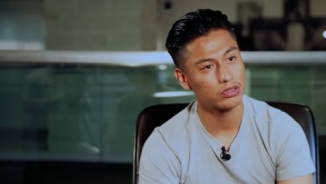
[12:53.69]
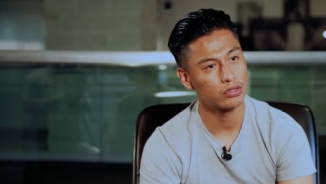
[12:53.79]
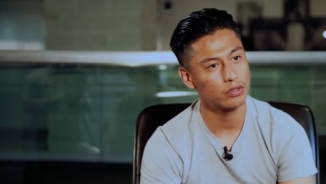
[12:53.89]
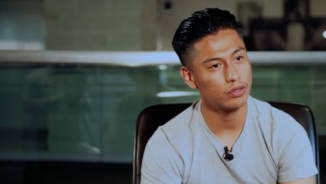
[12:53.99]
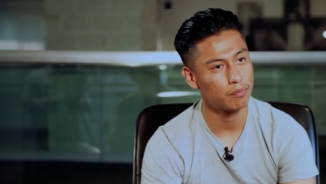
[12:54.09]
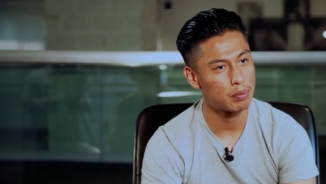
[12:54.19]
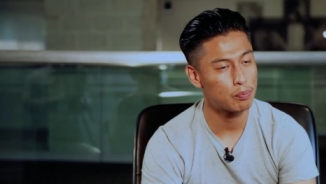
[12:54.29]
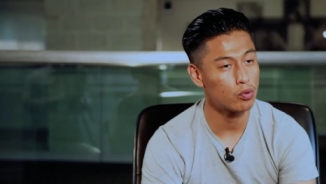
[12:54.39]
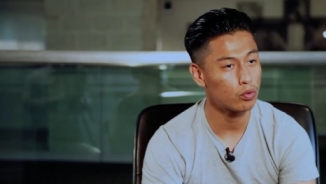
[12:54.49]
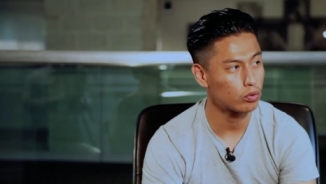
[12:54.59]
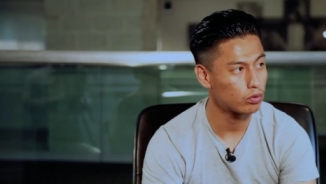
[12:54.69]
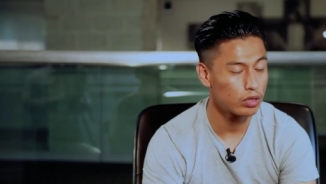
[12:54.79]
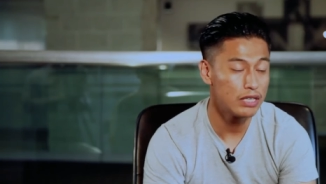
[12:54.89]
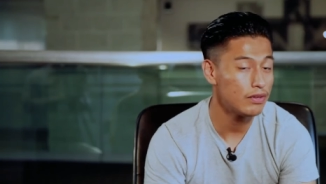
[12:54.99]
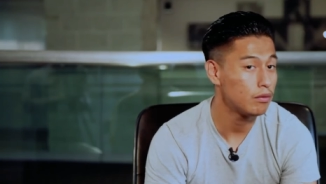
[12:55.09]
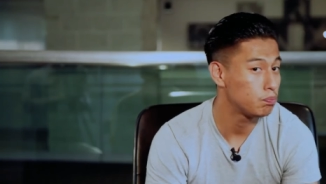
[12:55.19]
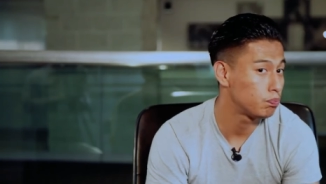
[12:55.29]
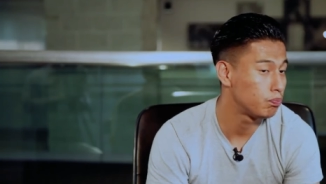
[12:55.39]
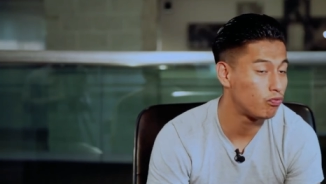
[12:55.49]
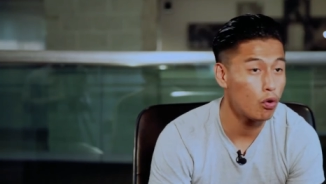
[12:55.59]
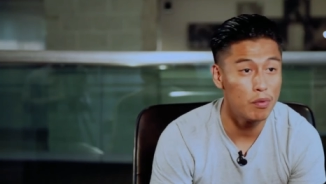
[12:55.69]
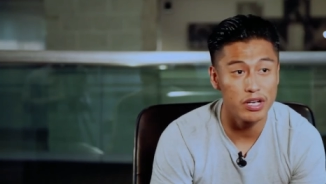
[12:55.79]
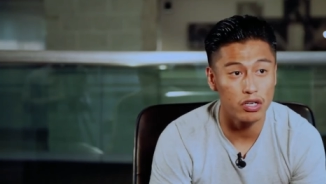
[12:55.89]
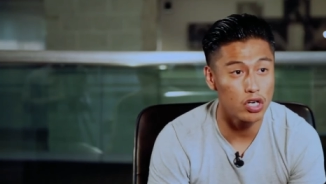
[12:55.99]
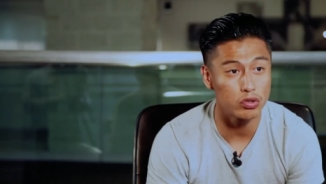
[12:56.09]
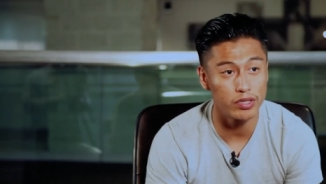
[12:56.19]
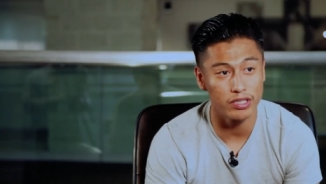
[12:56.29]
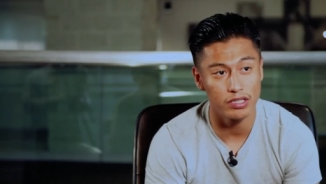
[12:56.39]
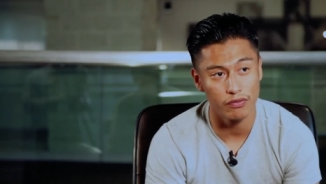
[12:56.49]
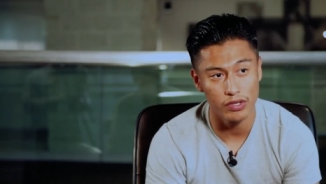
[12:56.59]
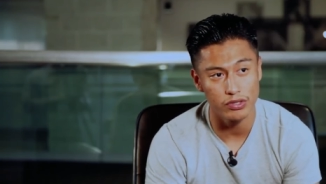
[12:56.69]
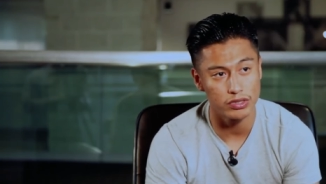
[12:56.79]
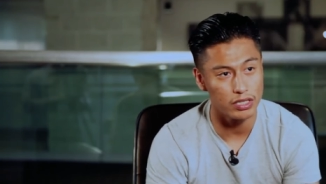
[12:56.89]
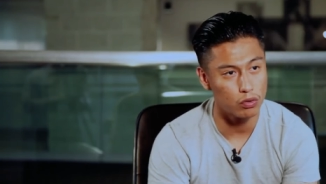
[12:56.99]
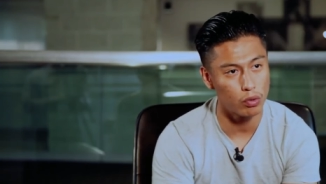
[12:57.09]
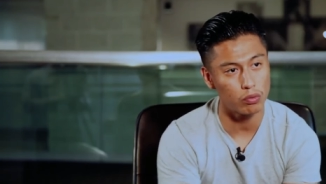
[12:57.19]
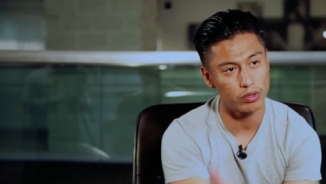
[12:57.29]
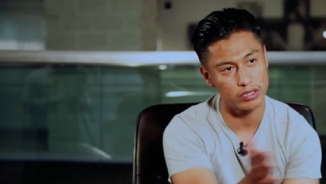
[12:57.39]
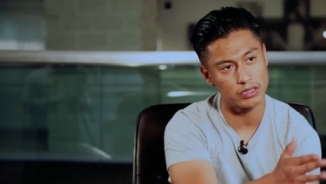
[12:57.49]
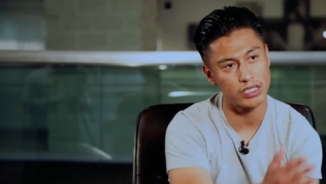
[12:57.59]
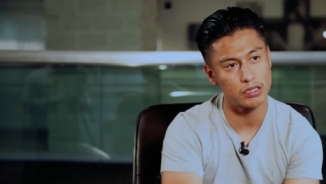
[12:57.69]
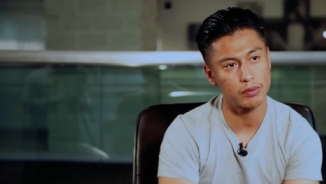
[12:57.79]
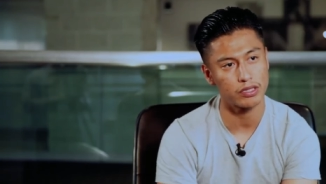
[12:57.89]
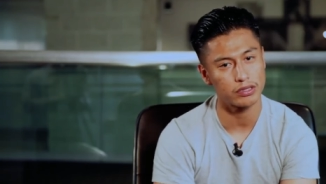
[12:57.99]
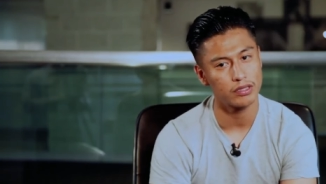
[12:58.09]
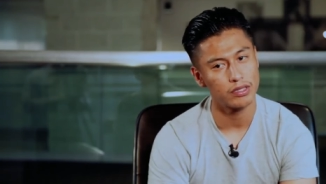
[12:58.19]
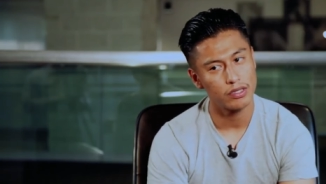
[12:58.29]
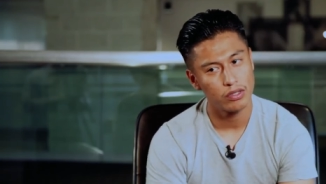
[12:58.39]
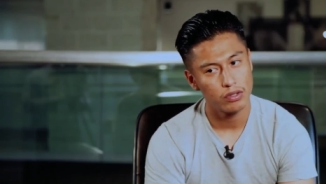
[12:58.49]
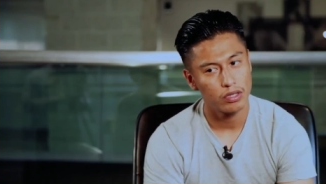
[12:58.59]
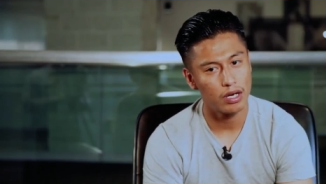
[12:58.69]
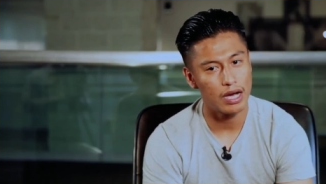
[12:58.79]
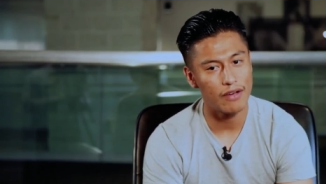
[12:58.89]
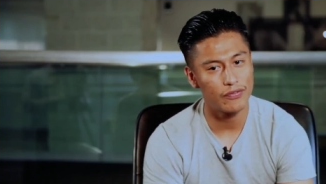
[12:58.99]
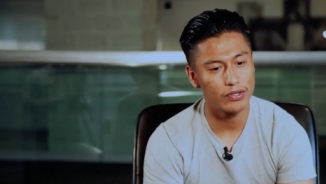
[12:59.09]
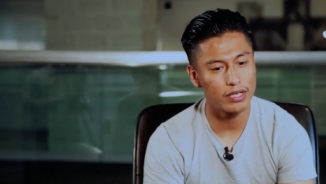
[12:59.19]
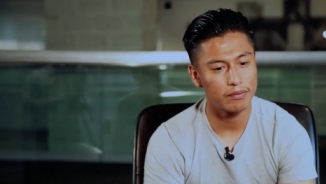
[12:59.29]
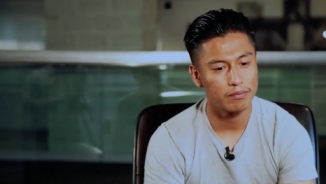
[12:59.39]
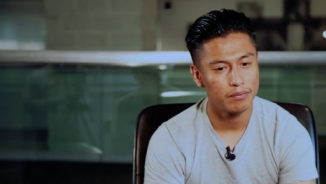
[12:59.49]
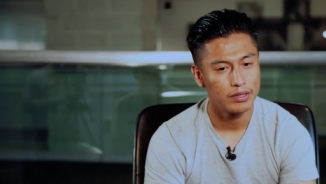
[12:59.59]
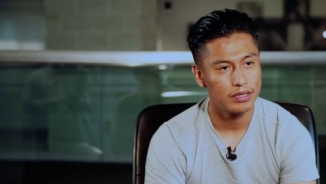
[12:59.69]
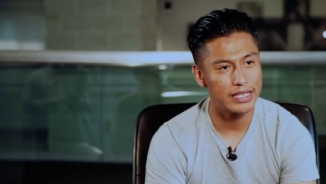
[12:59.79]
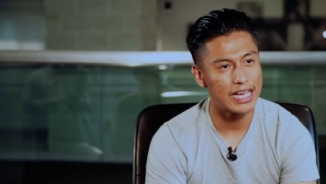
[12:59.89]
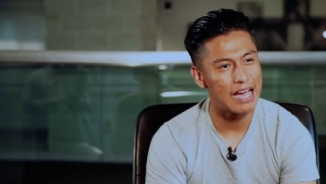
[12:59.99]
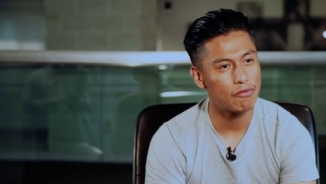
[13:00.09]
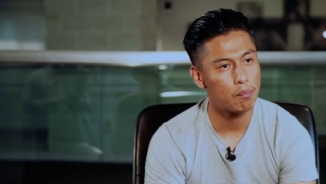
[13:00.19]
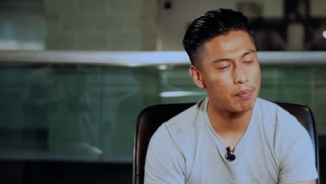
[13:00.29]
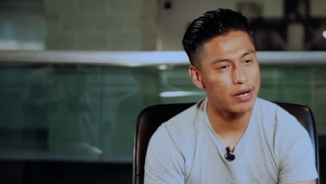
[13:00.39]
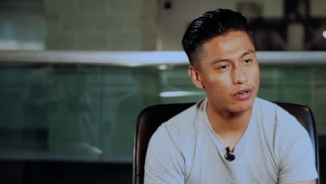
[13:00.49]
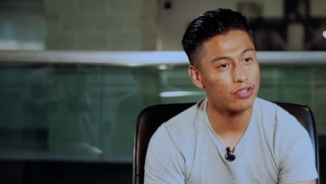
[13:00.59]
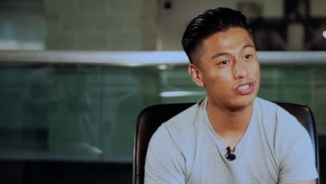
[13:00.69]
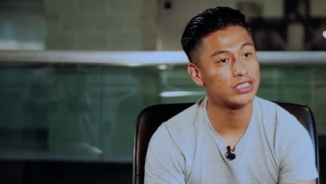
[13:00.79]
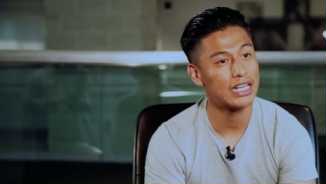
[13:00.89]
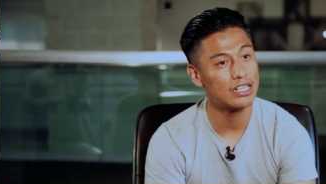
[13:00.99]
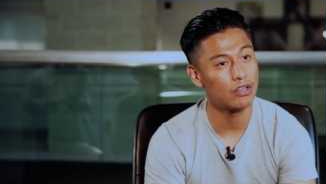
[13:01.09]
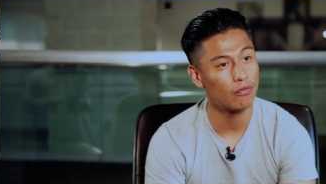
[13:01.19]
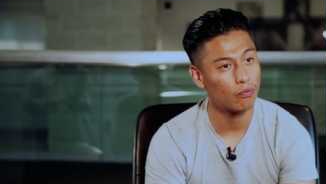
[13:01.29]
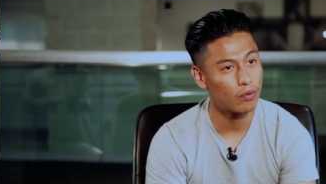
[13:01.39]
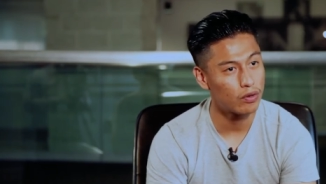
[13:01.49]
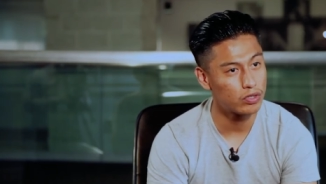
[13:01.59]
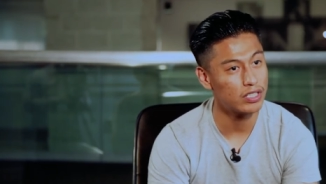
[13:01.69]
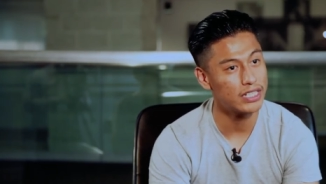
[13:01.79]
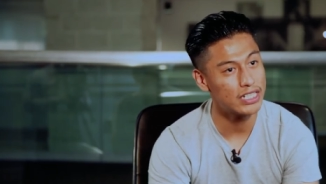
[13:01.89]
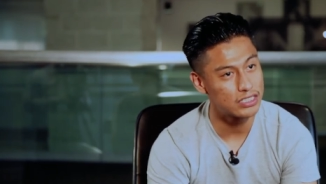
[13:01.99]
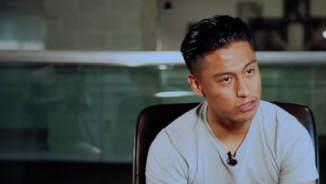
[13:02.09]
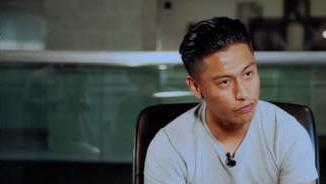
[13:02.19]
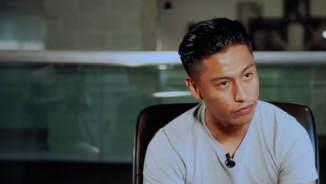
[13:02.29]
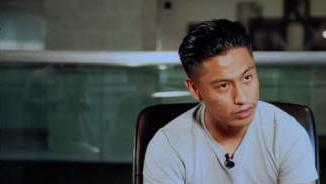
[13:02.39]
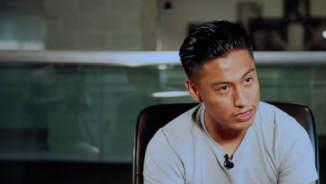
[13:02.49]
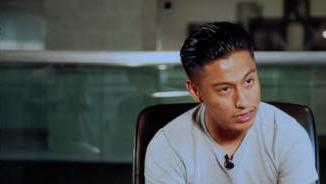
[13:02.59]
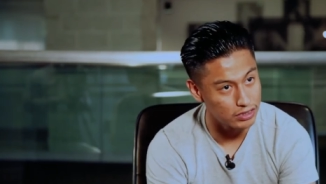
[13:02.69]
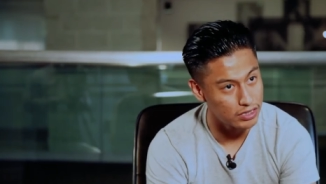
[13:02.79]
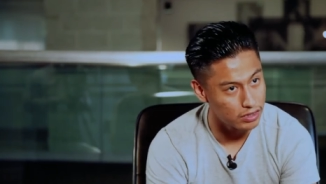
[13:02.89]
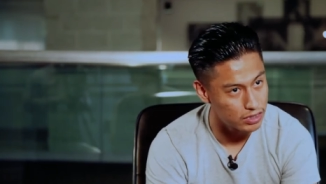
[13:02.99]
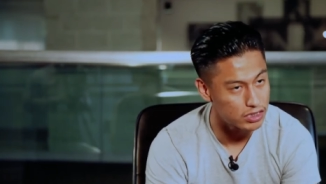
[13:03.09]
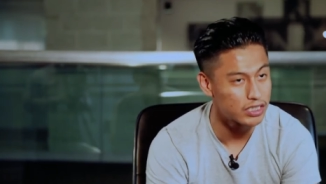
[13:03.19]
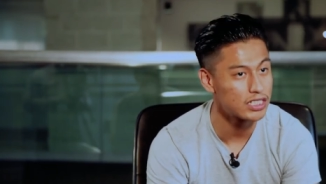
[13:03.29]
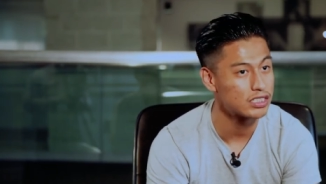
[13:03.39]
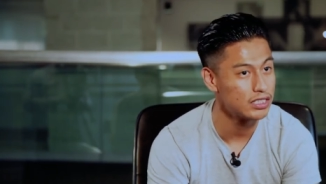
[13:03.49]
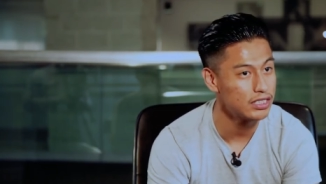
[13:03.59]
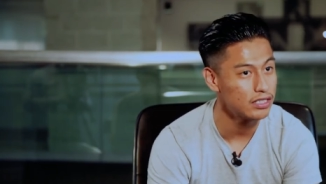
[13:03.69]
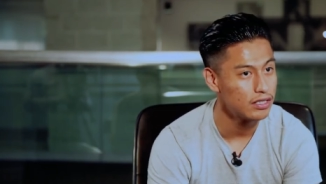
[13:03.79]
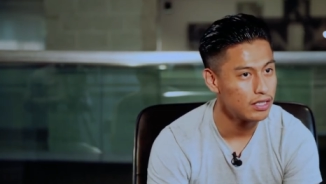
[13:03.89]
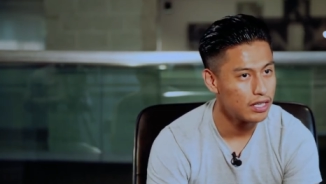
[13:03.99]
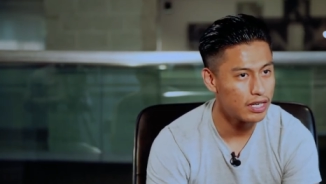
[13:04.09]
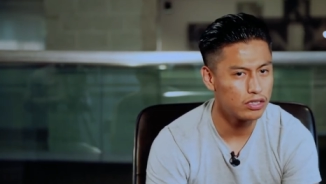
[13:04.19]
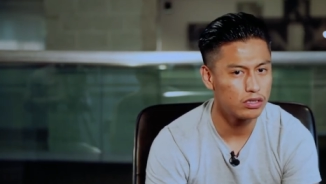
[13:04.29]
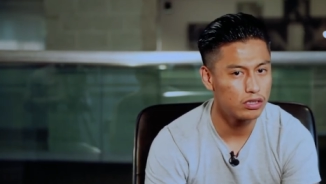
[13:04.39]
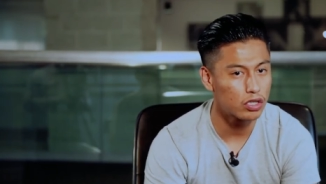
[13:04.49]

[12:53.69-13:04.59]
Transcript: You know, people even formerly incarcerated individuals that work with these kids because uh, I feel that they have a better understanding of the needs of these these kids need and the